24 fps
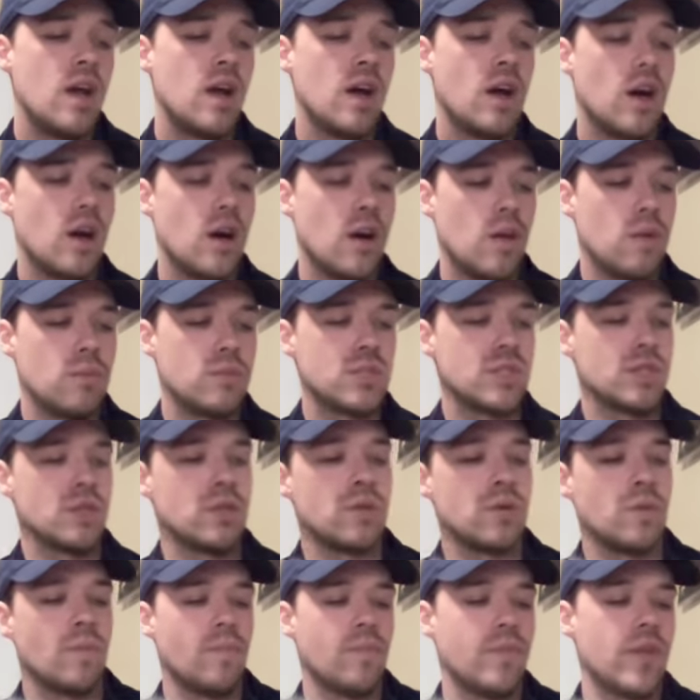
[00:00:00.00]
Um,
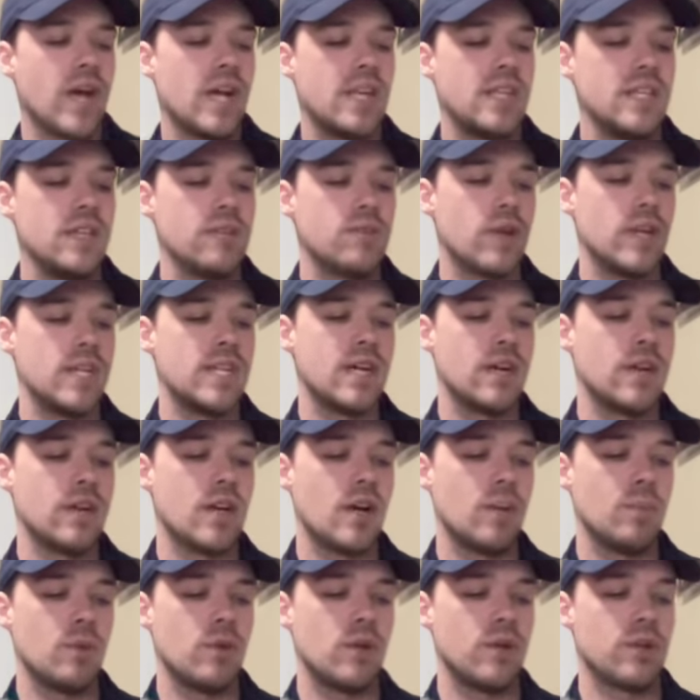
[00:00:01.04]
so I did write down a
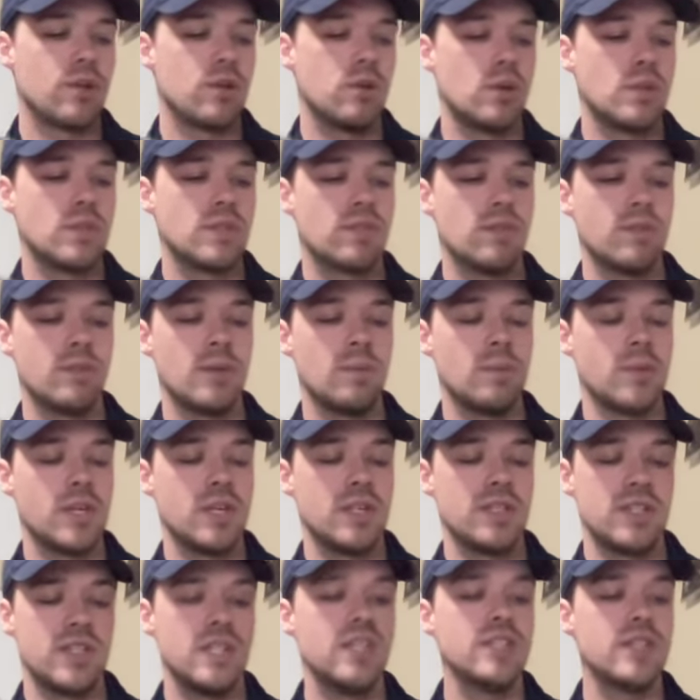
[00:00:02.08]
couple other quotes from it
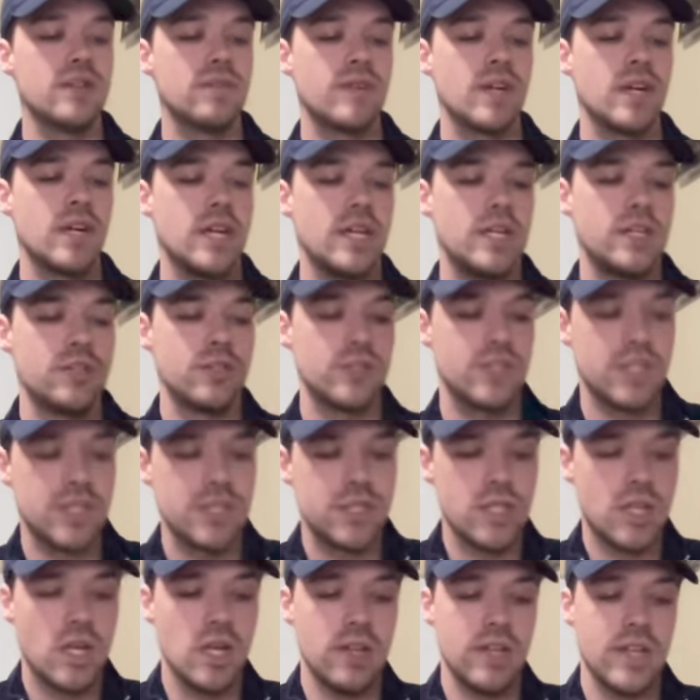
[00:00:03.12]
because it is a very interesting
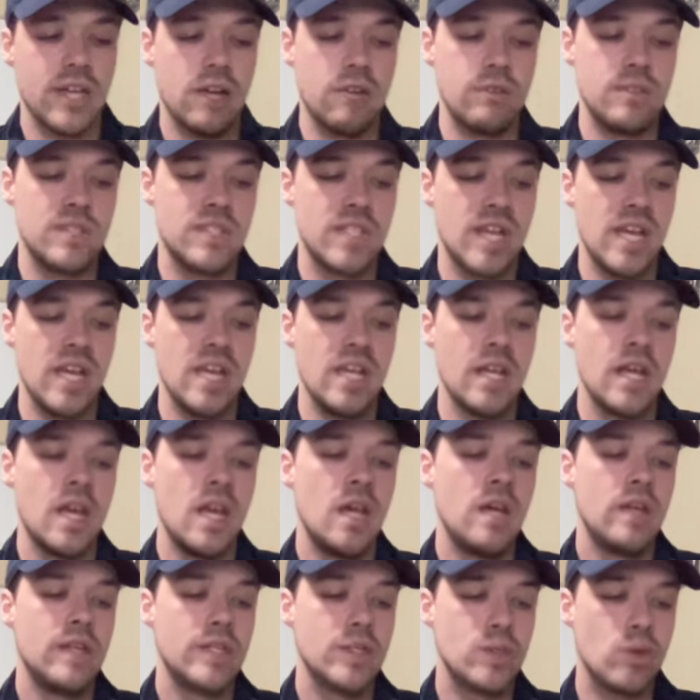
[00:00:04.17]
song, like I was saying.
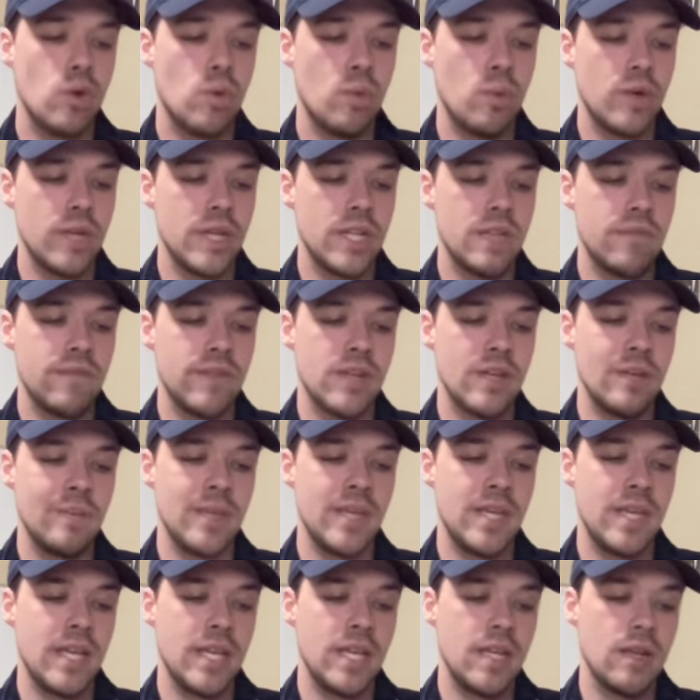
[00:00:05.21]
Schoolboy at the very
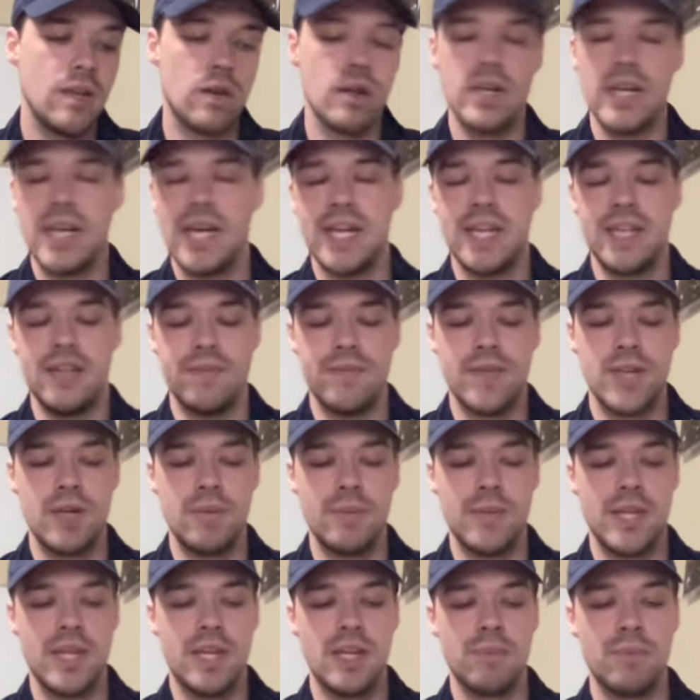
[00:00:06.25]
beginning, or not at the
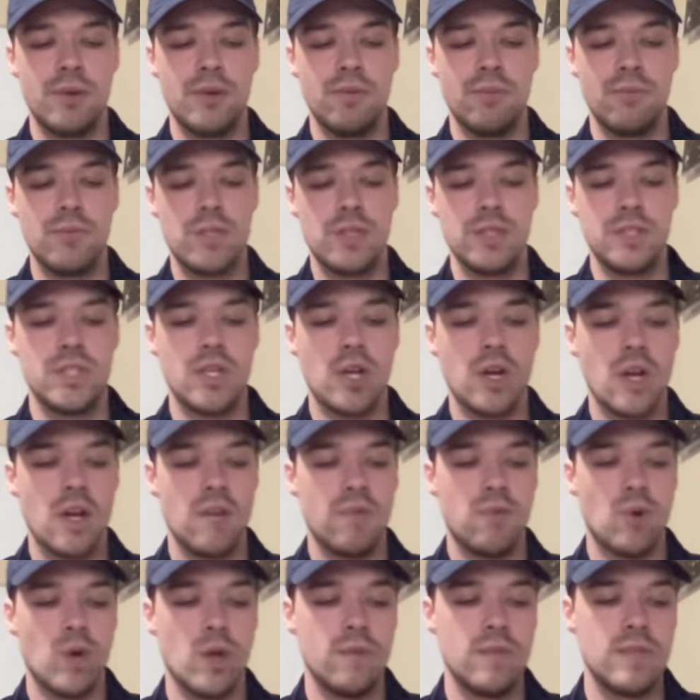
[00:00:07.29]
very beginning, but to start
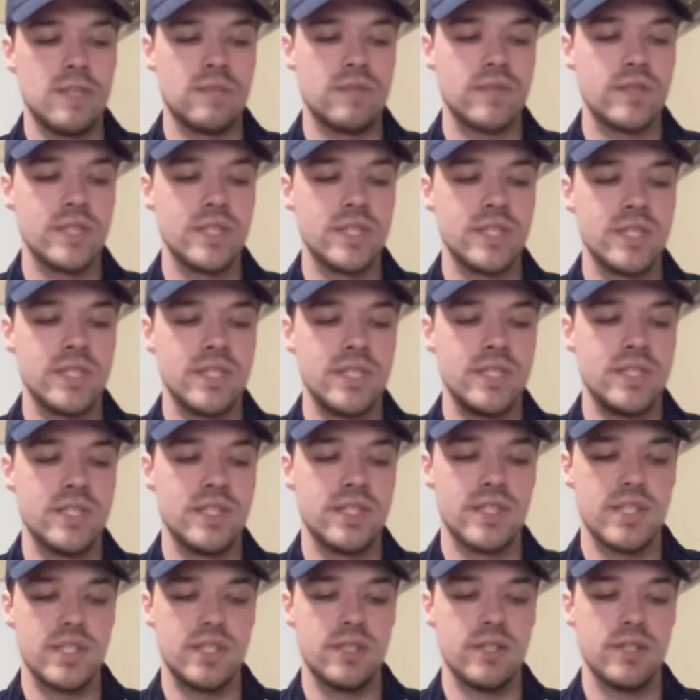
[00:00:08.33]
off one of his verses, he
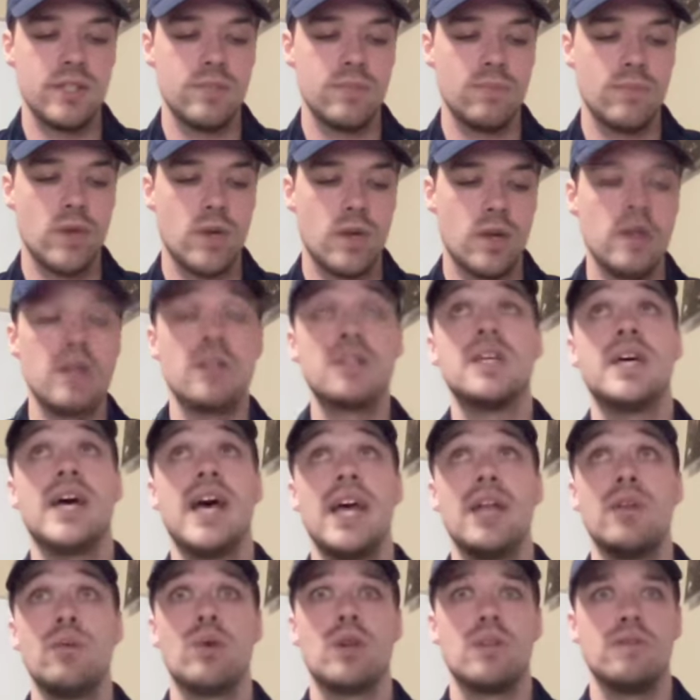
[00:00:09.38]
says, "I took a," or to
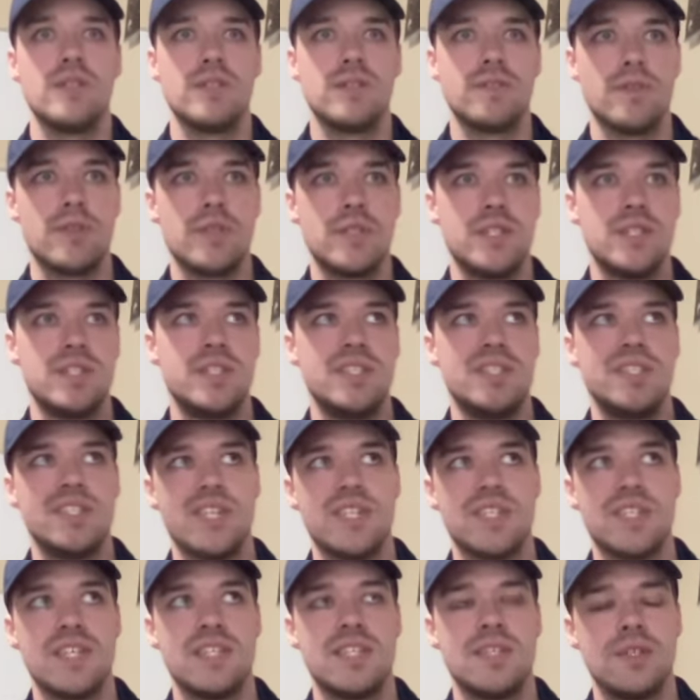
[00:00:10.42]
end one of his verses, he
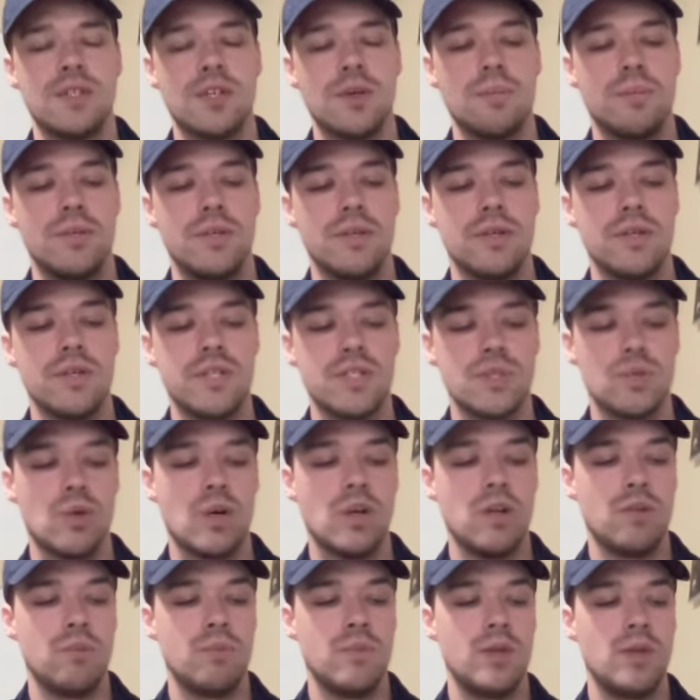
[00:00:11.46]
says, "I took a pill and it
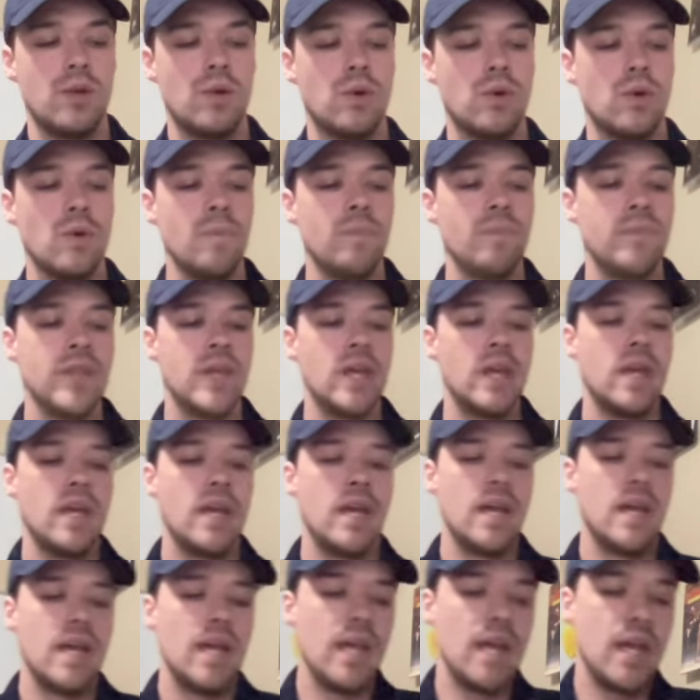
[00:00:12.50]
swallowed me whole,"
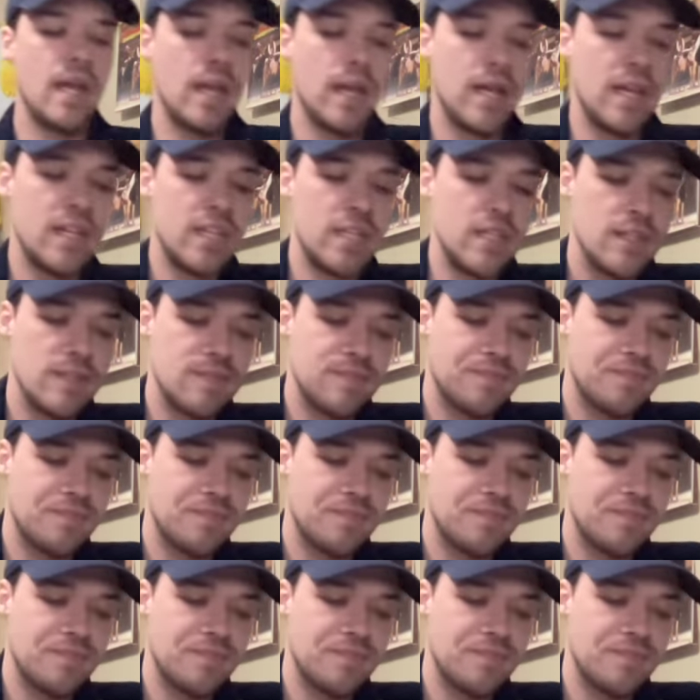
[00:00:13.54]
and